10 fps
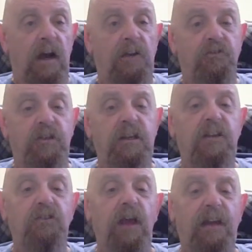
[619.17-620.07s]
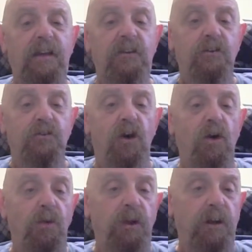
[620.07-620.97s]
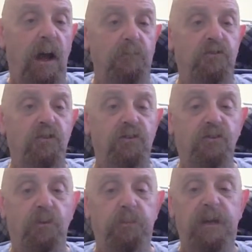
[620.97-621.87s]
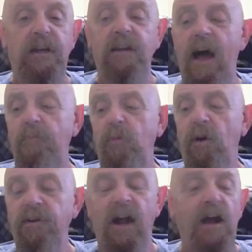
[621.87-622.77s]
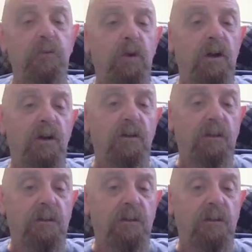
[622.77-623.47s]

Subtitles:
She is 80 years old. I'm sure she'll pee a lot more than I will.